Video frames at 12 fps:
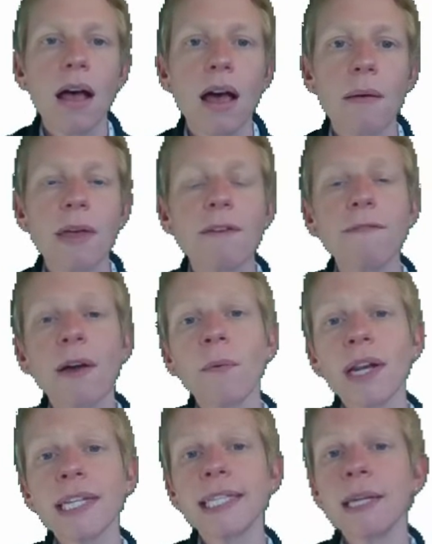If I
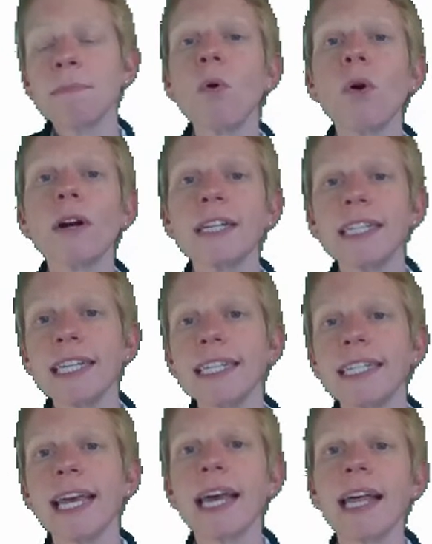want to see more
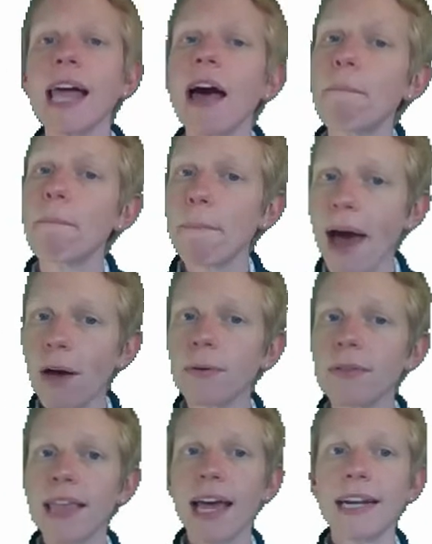detail
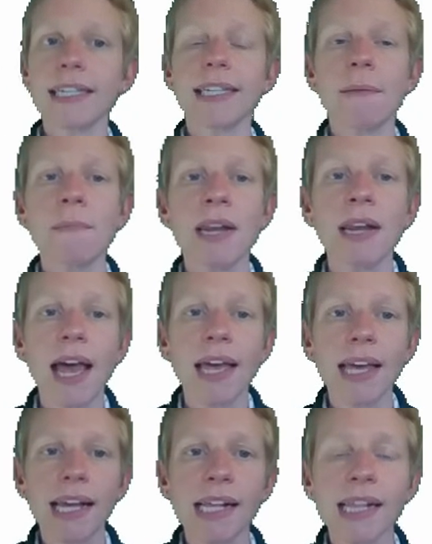about that assignment, I
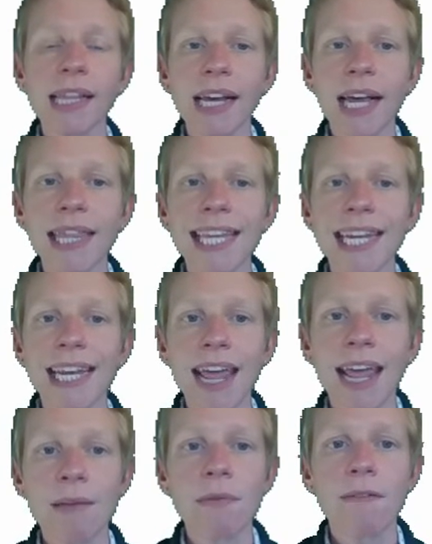can click on the
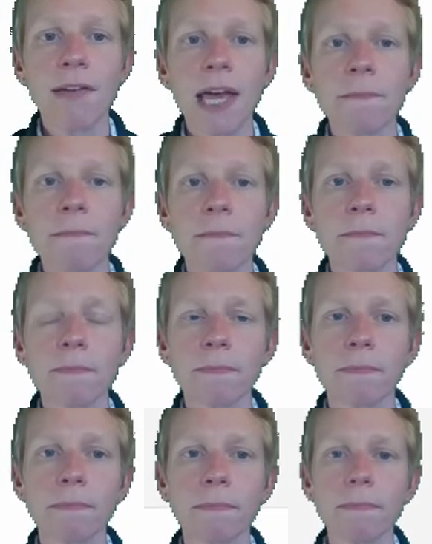name of it,
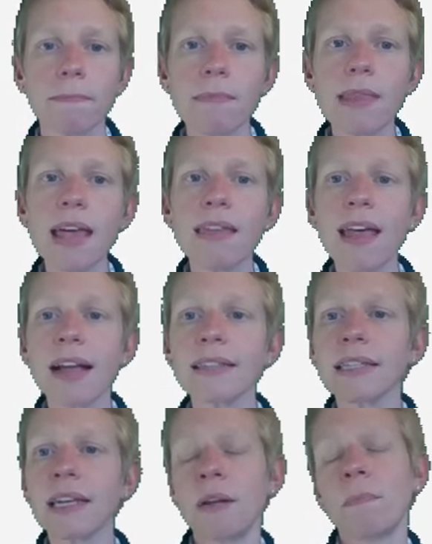and
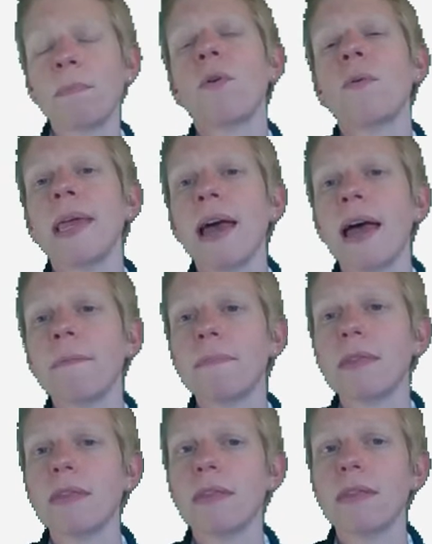that's going to
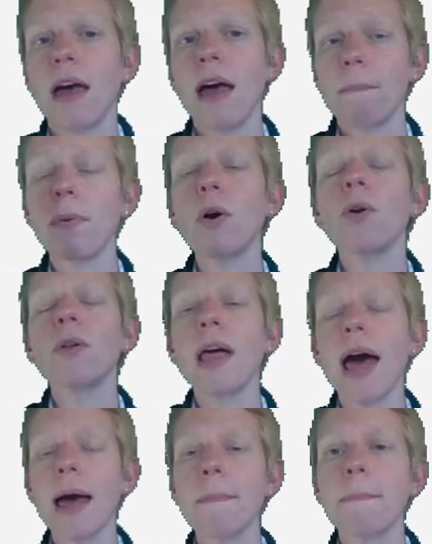pull
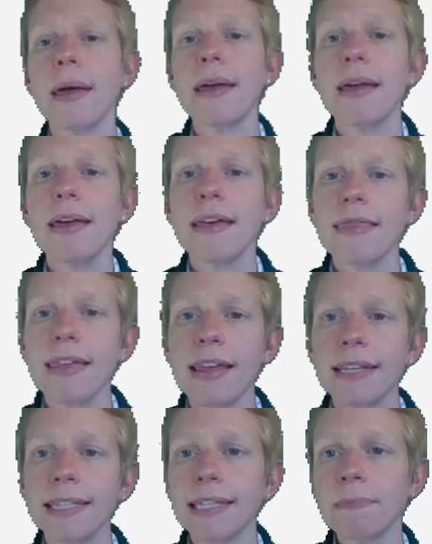up
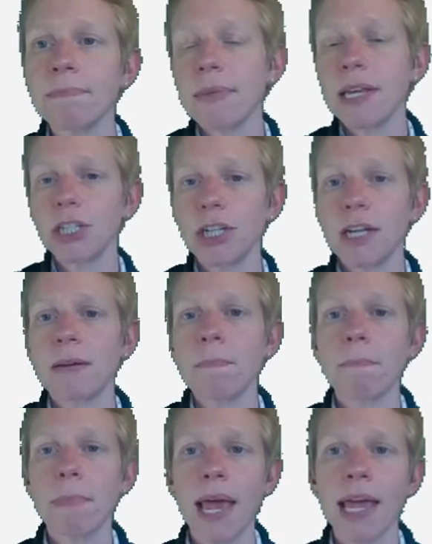the
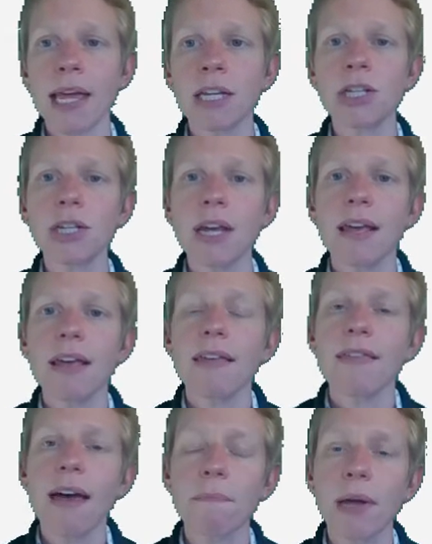submission page
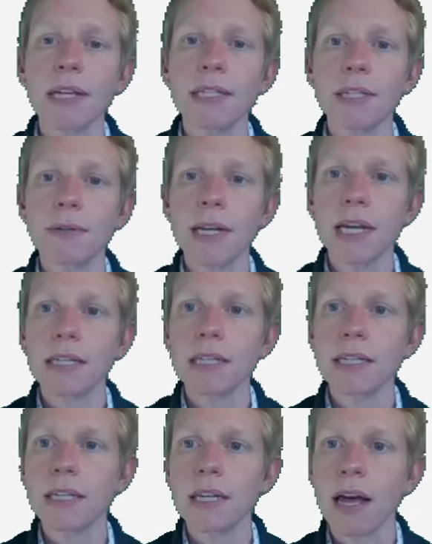that my
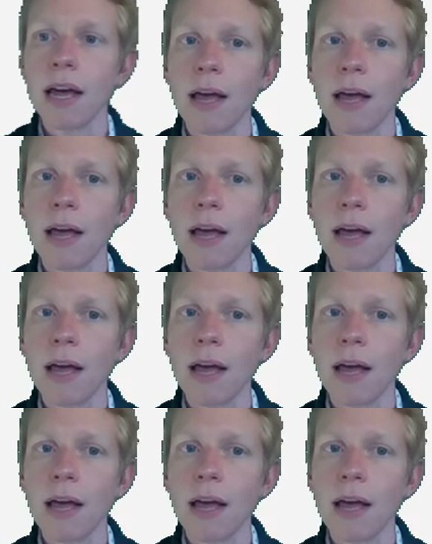student